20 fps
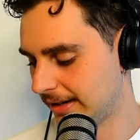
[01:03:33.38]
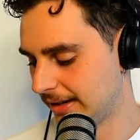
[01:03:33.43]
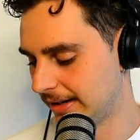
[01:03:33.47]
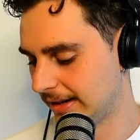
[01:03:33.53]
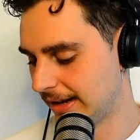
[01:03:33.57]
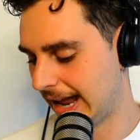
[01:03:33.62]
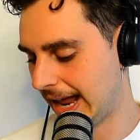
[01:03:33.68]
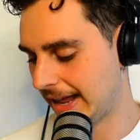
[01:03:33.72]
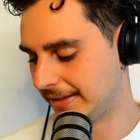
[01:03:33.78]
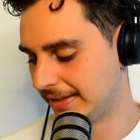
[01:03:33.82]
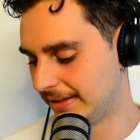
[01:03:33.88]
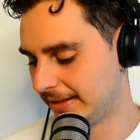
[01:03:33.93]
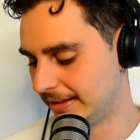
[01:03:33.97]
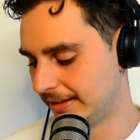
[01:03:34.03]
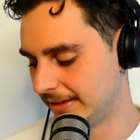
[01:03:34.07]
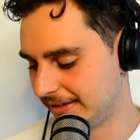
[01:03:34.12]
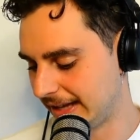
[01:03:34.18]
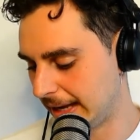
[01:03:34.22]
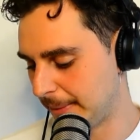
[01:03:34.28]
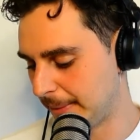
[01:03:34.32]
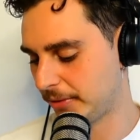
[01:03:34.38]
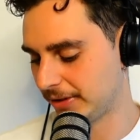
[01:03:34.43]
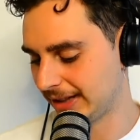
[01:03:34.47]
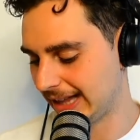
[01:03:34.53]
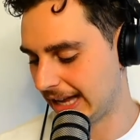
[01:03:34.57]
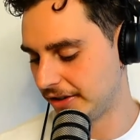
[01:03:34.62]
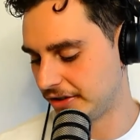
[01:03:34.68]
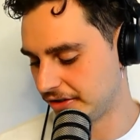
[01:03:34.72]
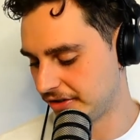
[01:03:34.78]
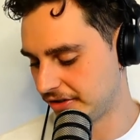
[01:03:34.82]
and deep
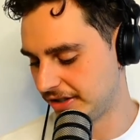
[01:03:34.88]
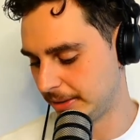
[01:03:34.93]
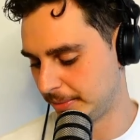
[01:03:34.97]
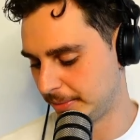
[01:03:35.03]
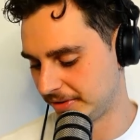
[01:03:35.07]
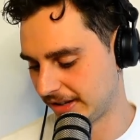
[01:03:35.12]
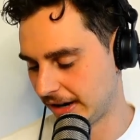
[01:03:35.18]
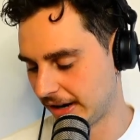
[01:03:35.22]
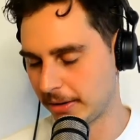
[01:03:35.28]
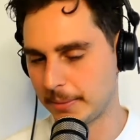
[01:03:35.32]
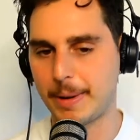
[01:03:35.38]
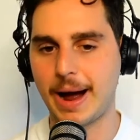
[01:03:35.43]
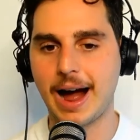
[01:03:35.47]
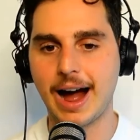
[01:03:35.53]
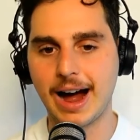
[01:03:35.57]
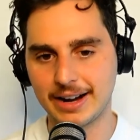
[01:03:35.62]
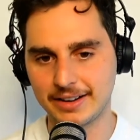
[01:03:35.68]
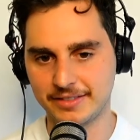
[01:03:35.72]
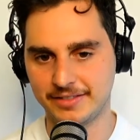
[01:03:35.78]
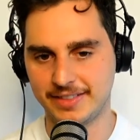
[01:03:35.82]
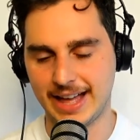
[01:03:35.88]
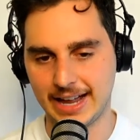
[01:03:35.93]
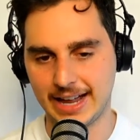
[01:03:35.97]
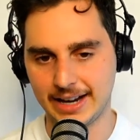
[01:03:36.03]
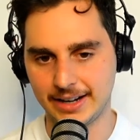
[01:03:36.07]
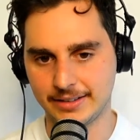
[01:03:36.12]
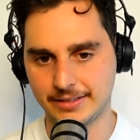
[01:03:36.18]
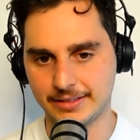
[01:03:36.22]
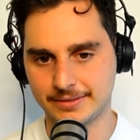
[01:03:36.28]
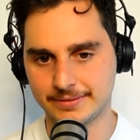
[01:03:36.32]
relationships are a part of that,